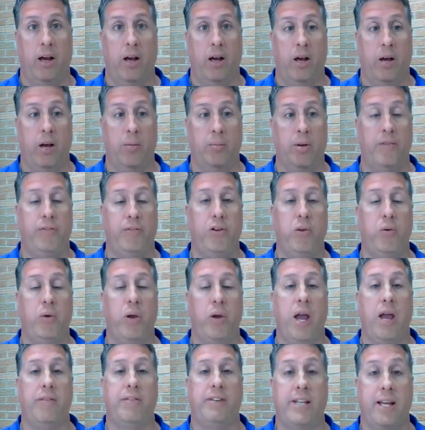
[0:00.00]
Um, if you
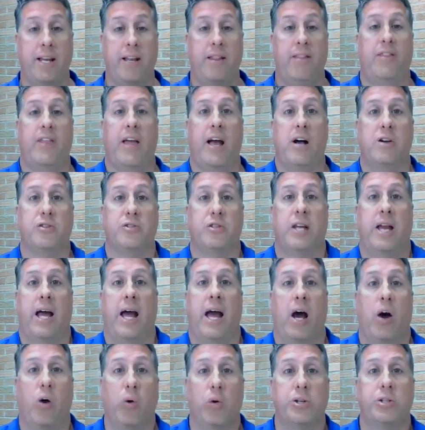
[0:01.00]
gave 10,000
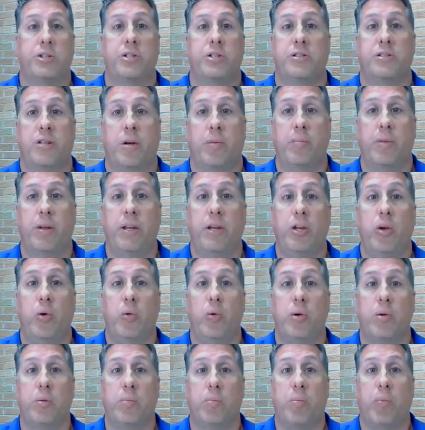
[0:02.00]
hours to something,
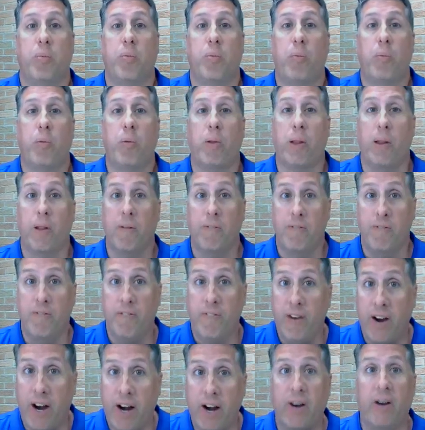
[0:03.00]
you would
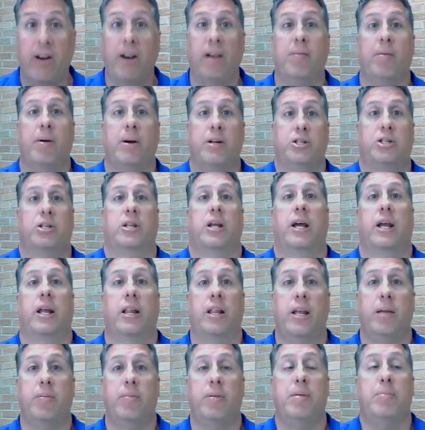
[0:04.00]
very much
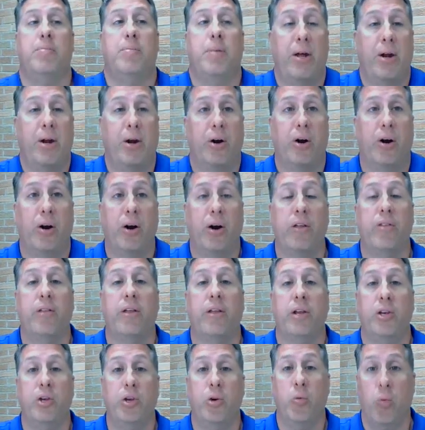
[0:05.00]
likely be better
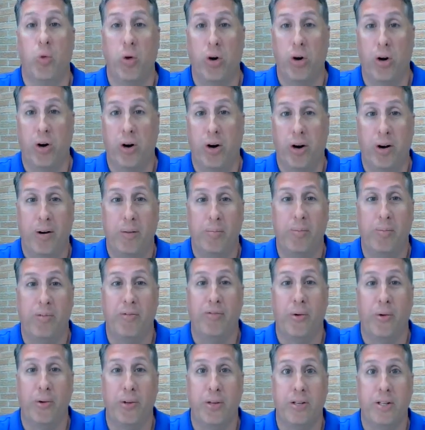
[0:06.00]
than you were
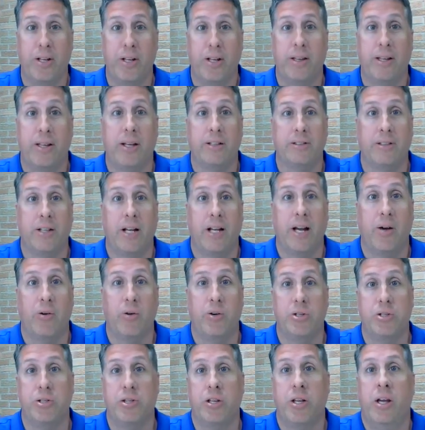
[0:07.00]
before the 10,000
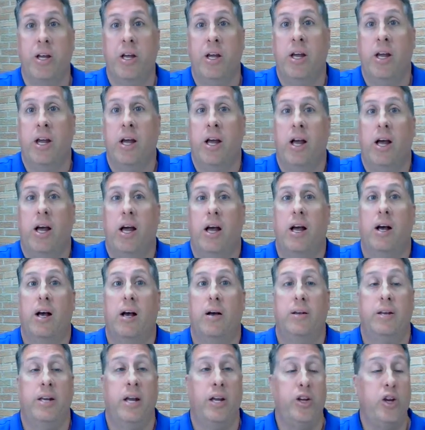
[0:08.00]
hours.
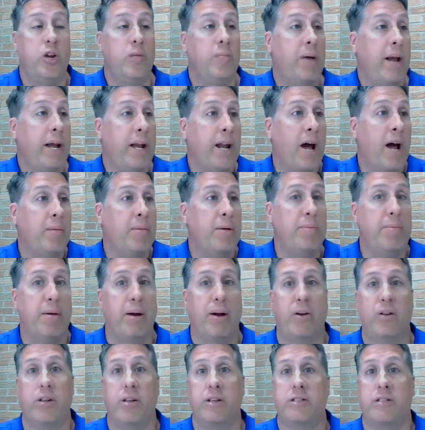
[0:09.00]
Uh, now, you may not be
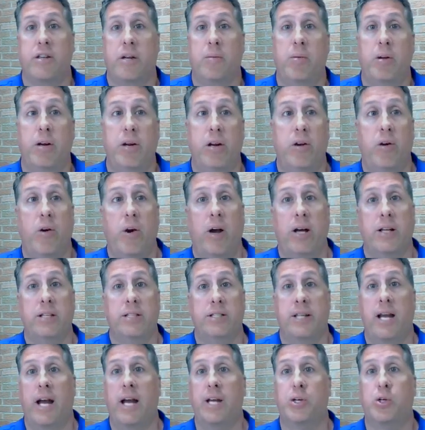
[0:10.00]
better than someone who
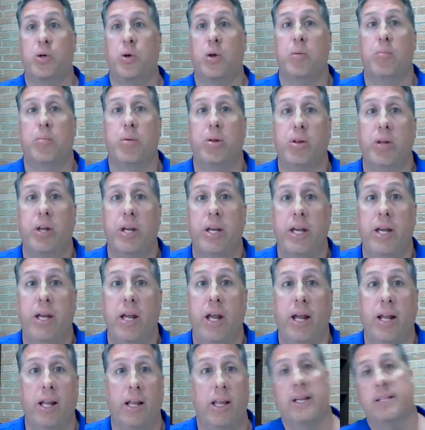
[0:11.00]
has natural
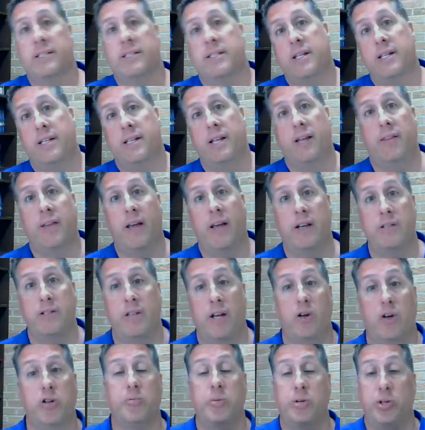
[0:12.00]
ability and less than
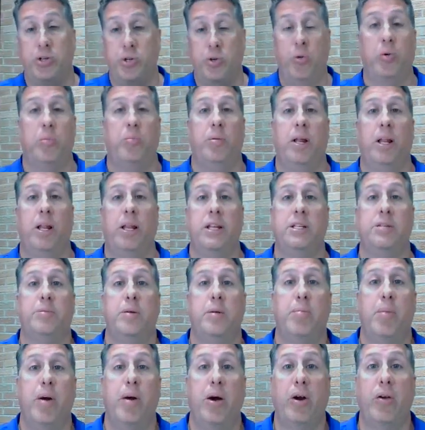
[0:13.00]
10,000 hours, but you would be, at least
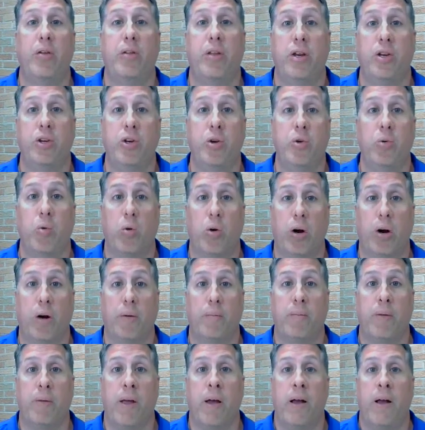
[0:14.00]
be better than you
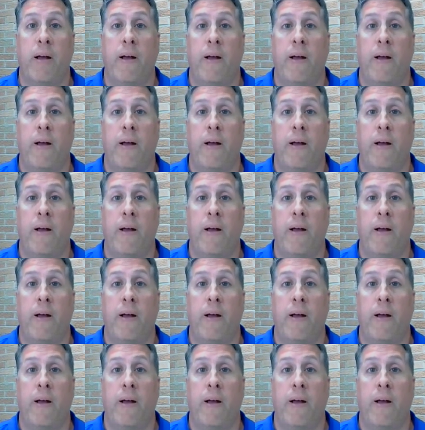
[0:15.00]
were.